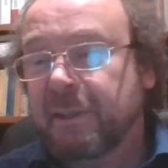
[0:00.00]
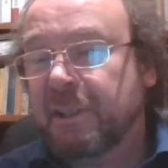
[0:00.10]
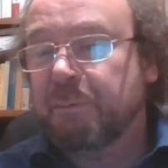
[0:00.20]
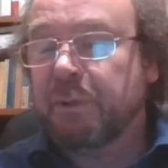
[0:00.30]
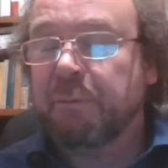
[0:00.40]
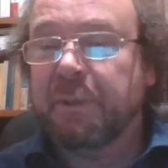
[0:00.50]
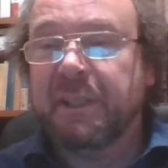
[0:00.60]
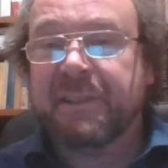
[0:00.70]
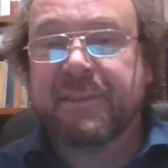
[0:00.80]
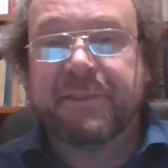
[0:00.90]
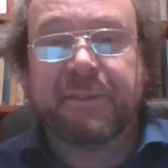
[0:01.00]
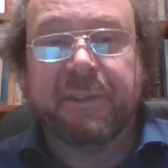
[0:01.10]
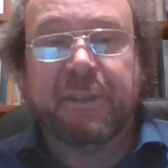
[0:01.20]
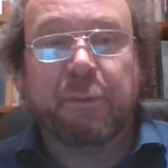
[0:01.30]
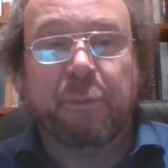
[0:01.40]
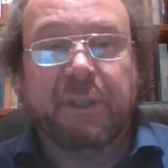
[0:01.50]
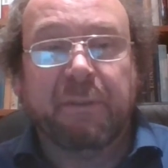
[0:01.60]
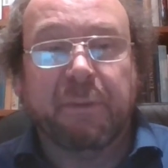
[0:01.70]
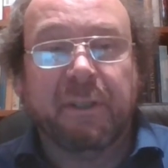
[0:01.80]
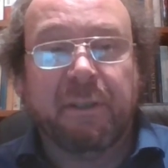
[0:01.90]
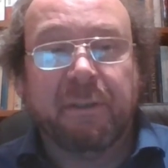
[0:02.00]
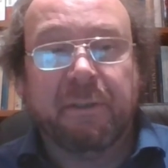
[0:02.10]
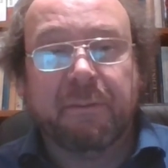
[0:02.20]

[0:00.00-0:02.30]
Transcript: It will be necessary. We will